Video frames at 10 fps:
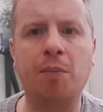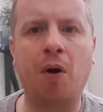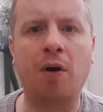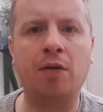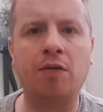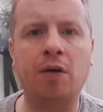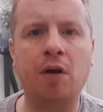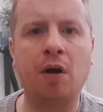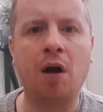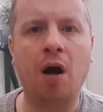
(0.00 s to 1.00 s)
to mind
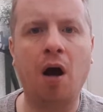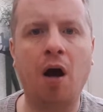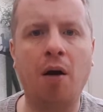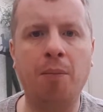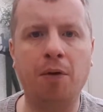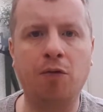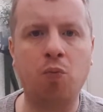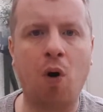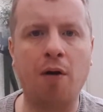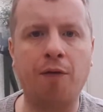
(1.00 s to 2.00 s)
um,
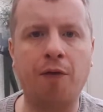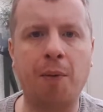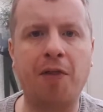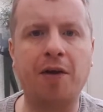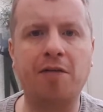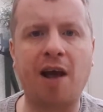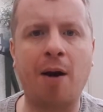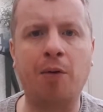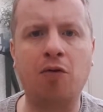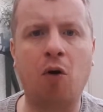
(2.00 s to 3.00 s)
as one of them. I think
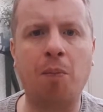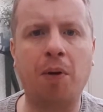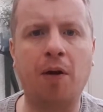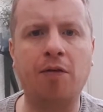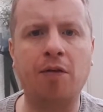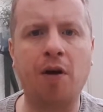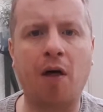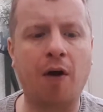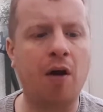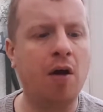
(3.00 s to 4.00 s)
Tower Top plays
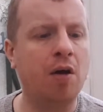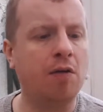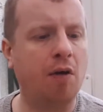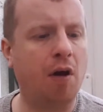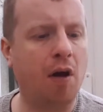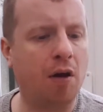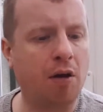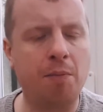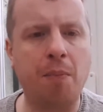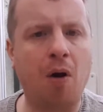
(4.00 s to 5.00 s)
another, uh,
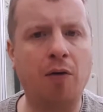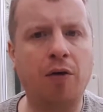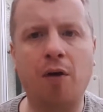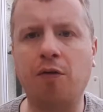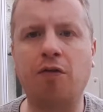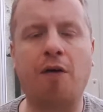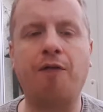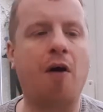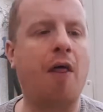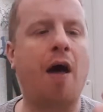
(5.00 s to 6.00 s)
Commando,
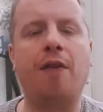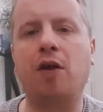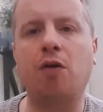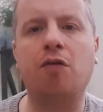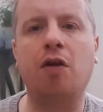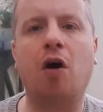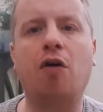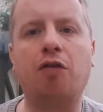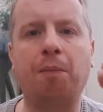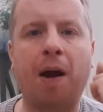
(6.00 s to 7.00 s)
stuff like that that use the
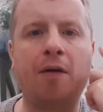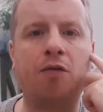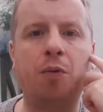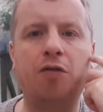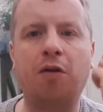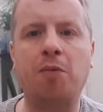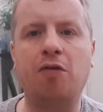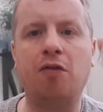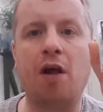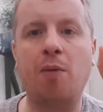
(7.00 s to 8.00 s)
larger bank switched
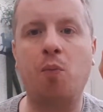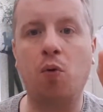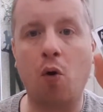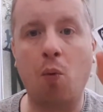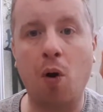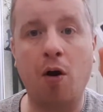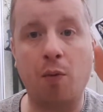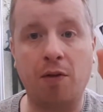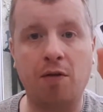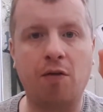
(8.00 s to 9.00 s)
images. They will not
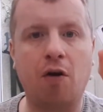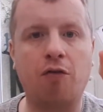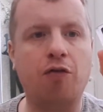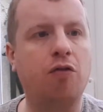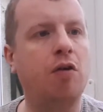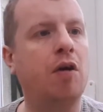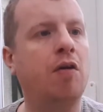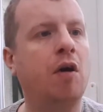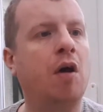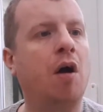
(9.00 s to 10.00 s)
work with this cartridge. You
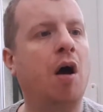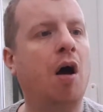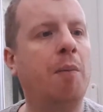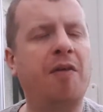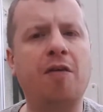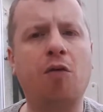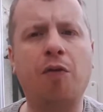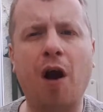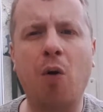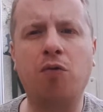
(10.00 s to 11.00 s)
need, um, I think it's
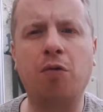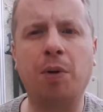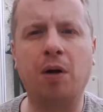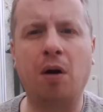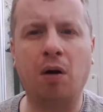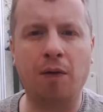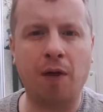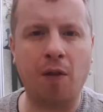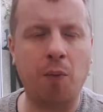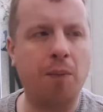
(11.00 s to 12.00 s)
called the Ultimate Cart,
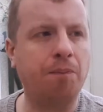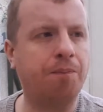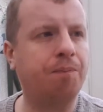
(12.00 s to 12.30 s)
the other one